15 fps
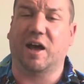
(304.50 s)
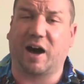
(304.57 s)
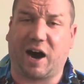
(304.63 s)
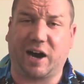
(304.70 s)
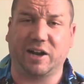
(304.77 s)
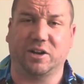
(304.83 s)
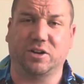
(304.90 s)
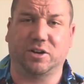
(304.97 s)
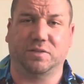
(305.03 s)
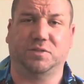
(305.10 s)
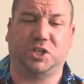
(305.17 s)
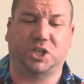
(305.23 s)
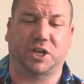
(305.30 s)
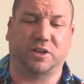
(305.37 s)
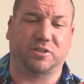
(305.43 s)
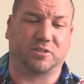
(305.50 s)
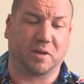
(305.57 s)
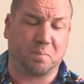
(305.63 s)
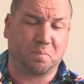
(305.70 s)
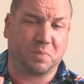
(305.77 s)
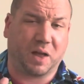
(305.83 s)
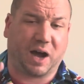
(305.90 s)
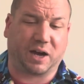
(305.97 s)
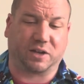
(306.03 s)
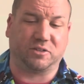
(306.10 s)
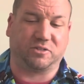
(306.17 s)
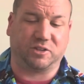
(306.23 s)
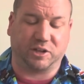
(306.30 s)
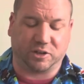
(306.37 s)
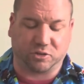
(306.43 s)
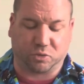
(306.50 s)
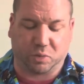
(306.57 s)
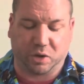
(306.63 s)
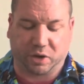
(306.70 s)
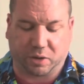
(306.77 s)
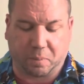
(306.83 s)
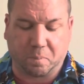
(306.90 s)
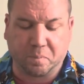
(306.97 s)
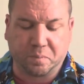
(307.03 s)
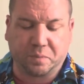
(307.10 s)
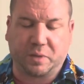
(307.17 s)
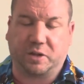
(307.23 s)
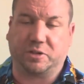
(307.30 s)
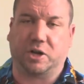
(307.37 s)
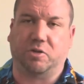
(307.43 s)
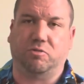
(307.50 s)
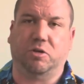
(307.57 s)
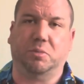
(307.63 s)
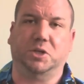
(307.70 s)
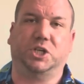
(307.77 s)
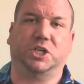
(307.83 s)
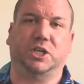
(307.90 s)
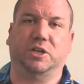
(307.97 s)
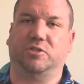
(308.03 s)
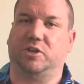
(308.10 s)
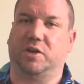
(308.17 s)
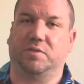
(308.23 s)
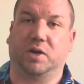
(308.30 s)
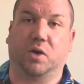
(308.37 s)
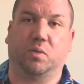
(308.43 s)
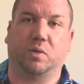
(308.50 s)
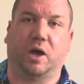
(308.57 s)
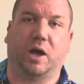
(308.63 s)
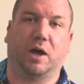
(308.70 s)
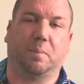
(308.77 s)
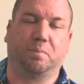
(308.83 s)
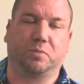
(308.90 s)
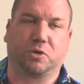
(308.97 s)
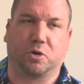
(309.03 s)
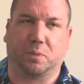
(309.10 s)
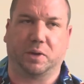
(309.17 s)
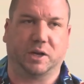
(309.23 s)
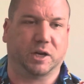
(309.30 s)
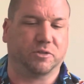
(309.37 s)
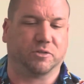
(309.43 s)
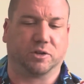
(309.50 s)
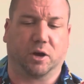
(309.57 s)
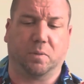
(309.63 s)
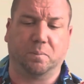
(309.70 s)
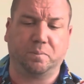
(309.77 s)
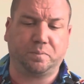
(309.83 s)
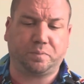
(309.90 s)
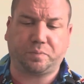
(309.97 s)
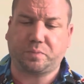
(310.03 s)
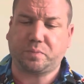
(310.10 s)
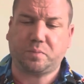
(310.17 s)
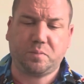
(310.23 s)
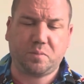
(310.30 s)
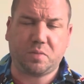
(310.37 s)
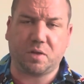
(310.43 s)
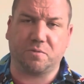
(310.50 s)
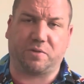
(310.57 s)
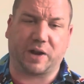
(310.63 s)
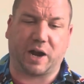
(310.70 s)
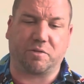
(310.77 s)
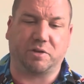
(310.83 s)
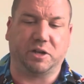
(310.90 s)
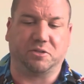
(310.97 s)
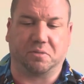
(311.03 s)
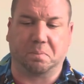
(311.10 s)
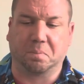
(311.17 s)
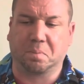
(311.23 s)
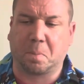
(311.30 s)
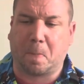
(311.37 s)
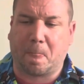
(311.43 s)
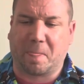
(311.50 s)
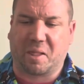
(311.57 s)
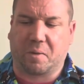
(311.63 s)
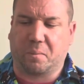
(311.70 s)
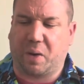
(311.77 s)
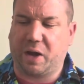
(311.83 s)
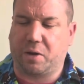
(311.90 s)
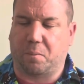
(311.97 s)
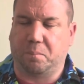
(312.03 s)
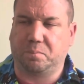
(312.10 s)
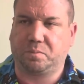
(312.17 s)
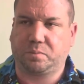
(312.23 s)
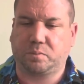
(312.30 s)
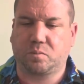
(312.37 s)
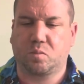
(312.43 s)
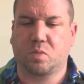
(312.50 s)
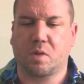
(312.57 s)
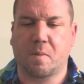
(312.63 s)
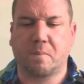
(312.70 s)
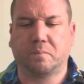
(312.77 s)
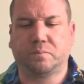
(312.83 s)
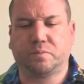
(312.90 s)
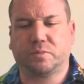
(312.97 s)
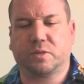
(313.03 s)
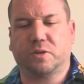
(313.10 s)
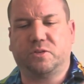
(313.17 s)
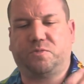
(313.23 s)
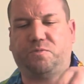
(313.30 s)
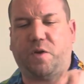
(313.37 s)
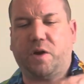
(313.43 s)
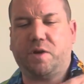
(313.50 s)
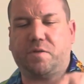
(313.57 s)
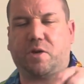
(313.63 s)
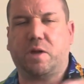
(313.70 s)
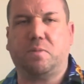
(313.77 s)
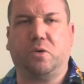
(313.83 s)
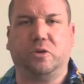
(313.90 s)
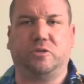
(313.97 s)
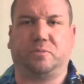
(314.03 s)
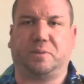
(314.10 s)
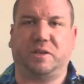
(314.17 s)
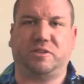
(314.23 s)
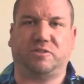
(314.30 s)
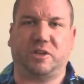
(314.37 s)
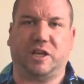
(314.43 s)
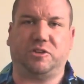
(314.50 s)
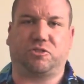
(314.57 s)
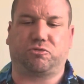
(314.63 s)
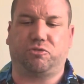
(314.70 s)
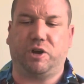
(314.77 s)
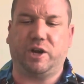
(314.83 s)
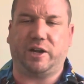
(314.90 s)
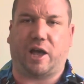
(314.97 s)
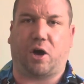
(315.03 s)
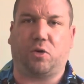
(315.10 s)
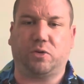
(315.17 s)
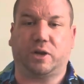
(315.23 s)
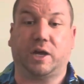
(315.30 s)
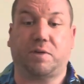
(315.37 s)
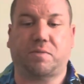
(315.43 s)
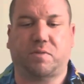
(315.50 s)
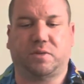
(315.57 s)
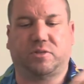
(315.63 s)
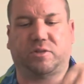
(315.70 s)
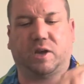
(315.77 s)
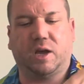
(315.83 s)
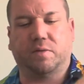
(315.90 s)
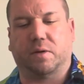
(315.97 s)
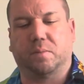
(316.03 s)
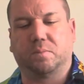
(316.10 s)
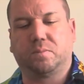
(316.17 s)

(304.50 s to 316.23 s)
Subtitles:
I love cheese. I can see this working. I did a rum and cheese evening a couple of years ago for that reason. Wow. It's very, very moist, but it's really holding everything together.